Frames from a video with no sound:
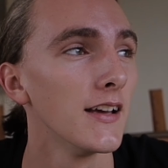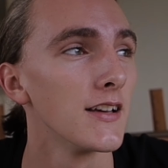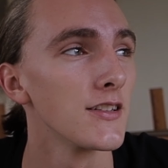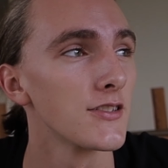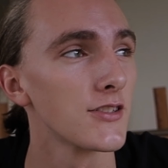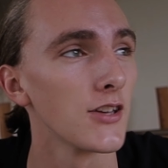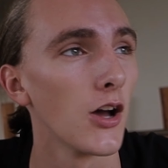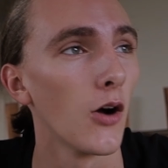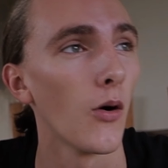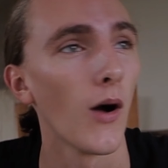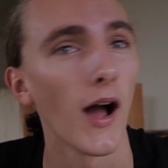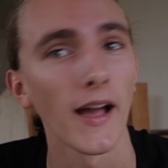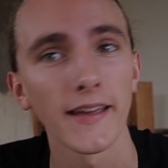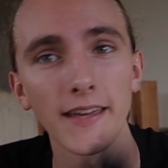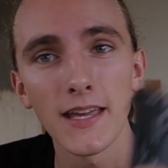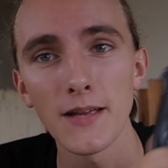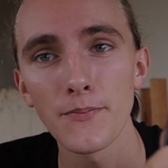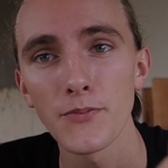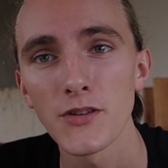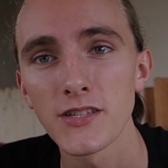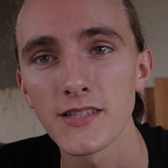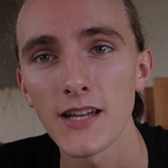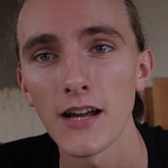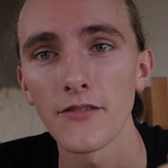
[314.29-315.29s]
So I
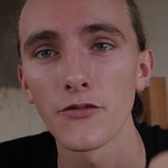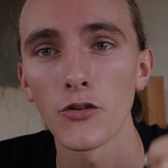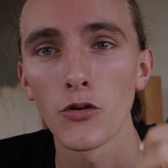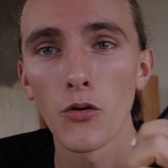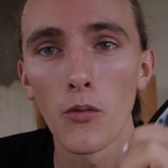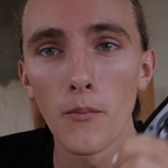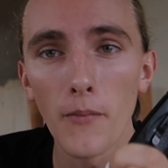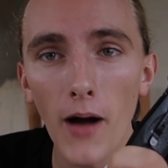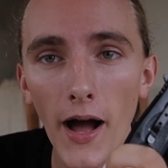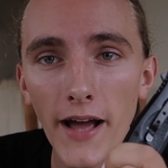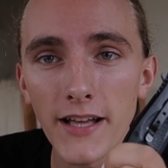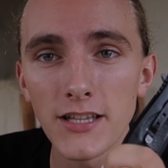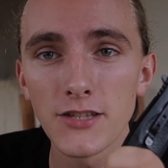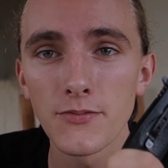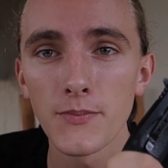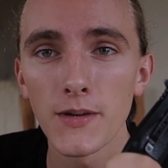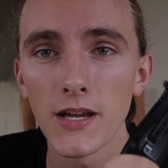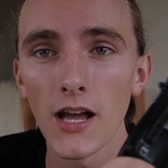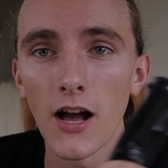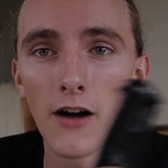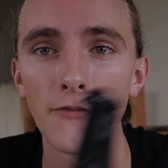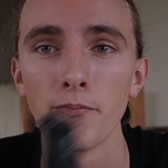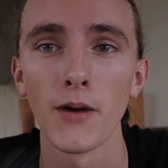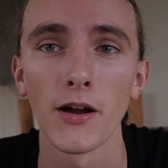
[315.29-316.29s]
keep this knife. It reminds
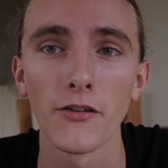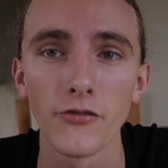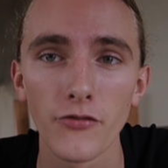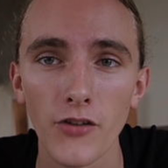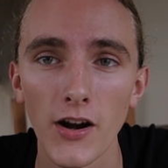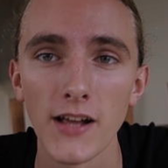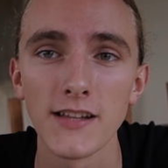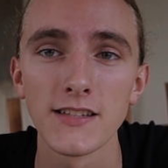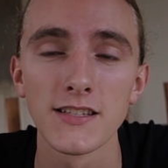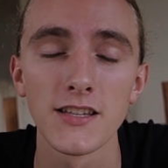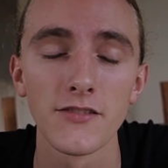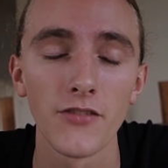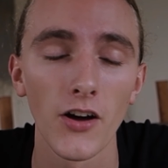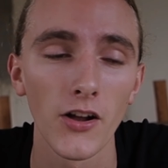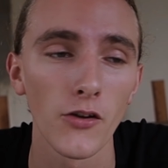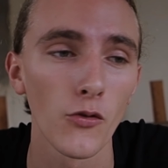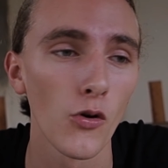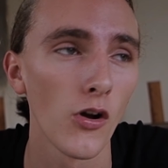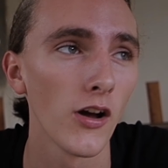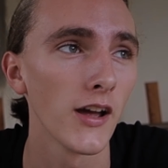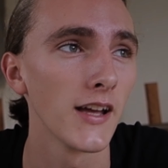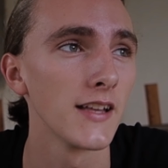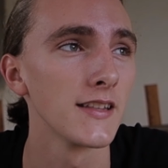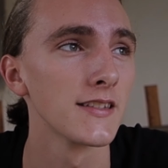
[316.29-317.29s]
me of my friends, the Van
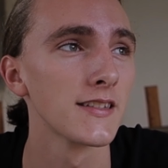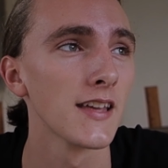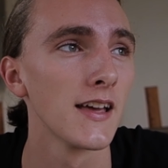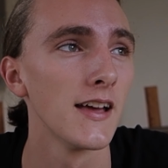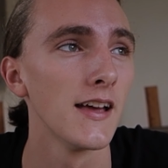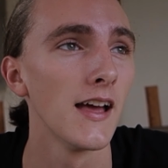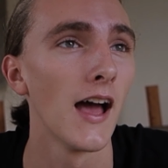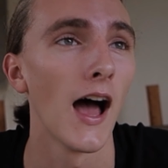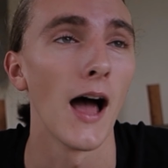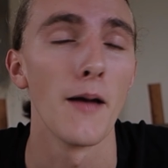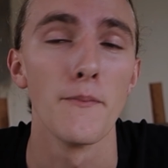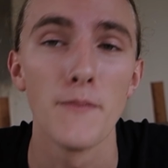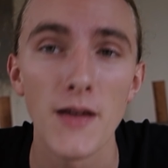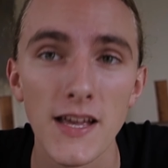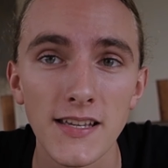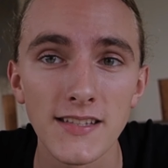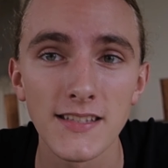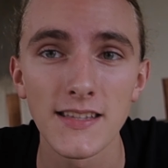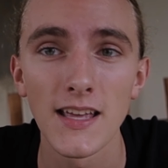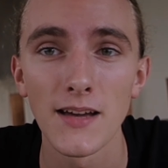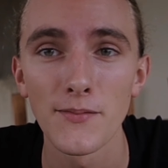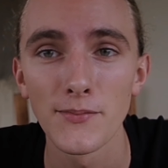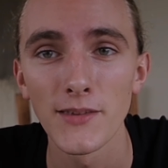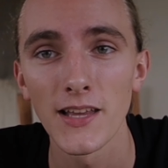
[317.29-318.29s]
Royens. I
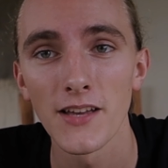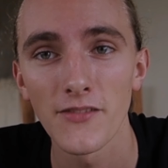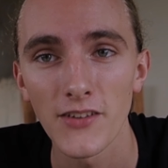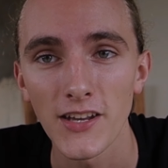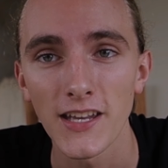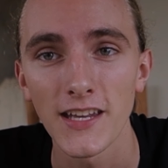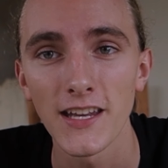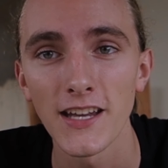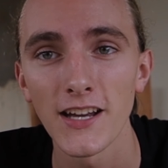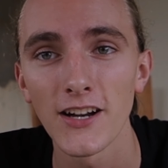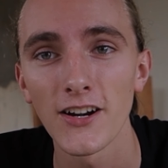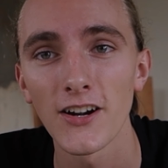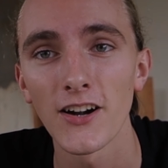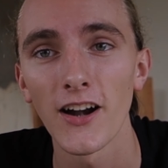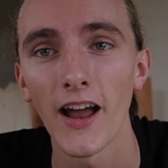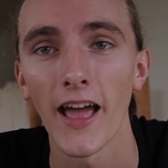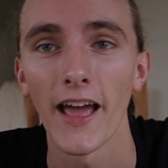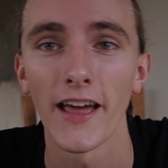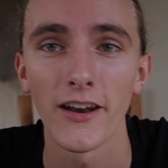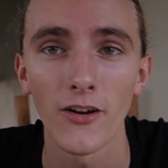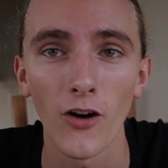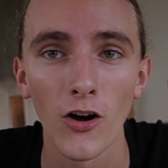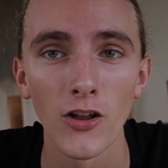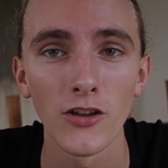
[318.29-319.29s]
miss them living here
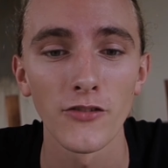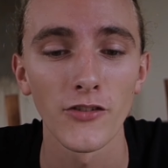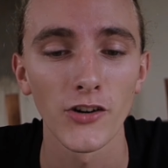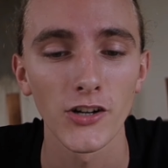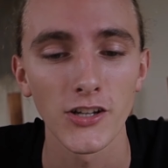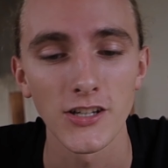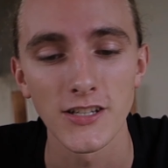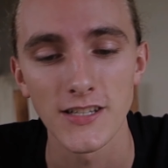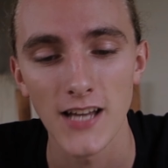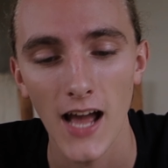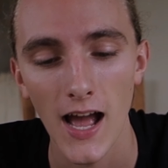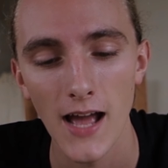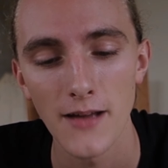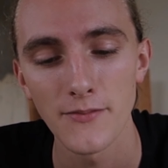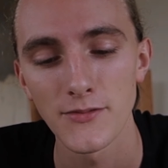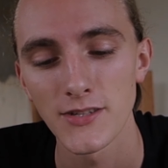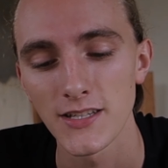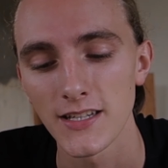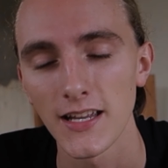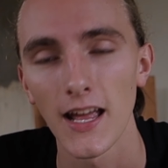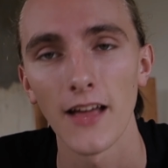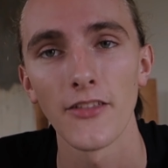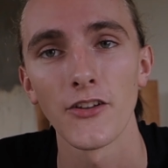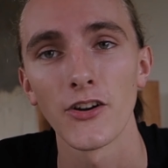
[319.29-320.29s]
and all of our good
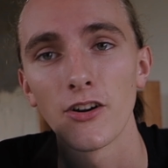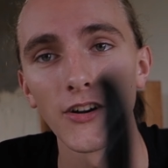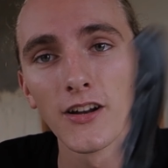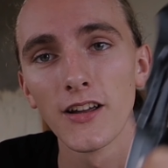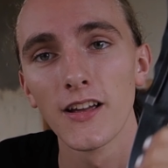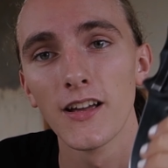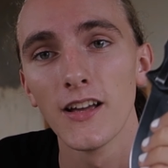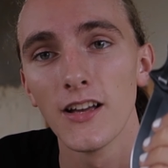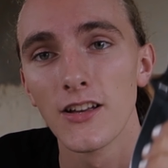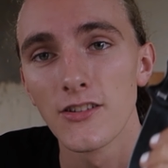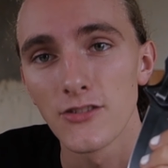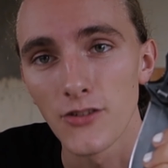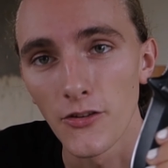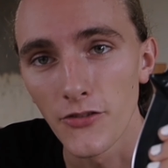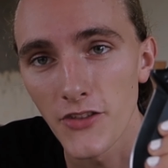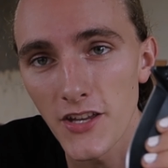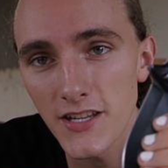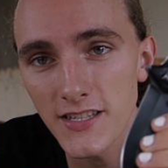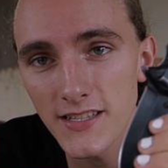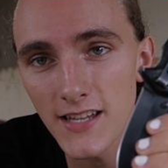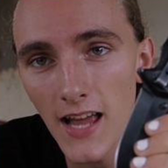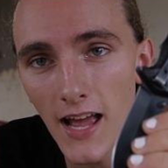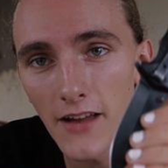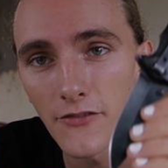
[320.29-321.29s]
times together. So
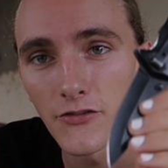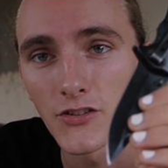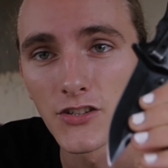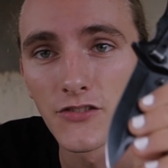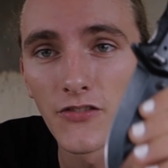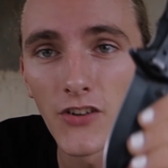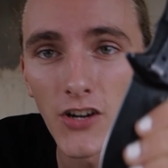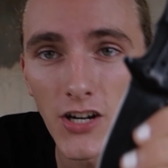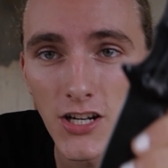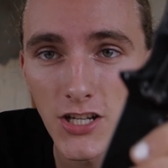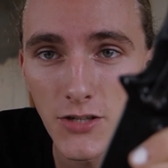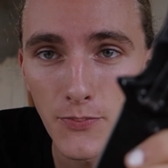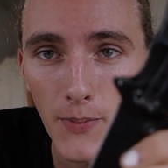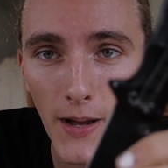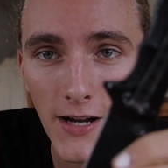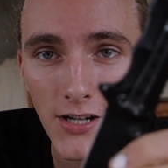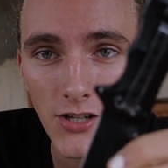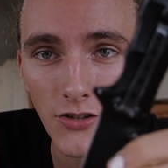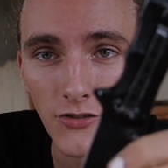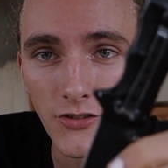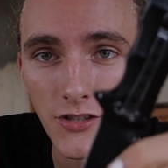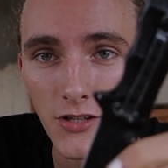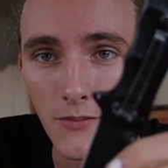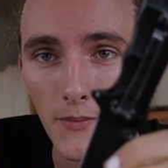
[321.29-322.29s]
this knife is very
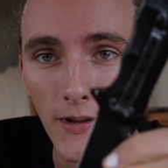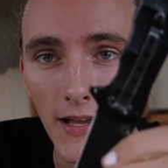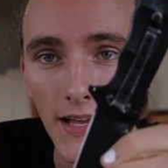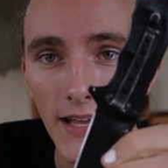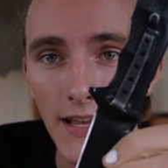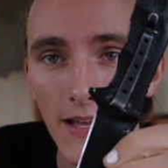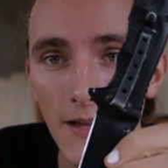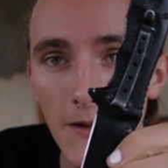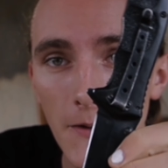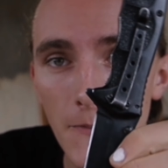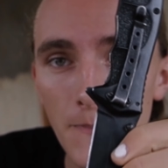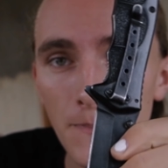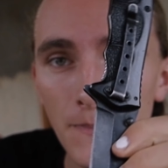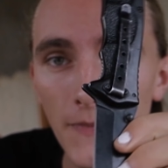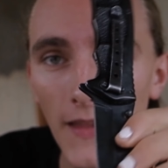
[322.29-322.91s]
special to me,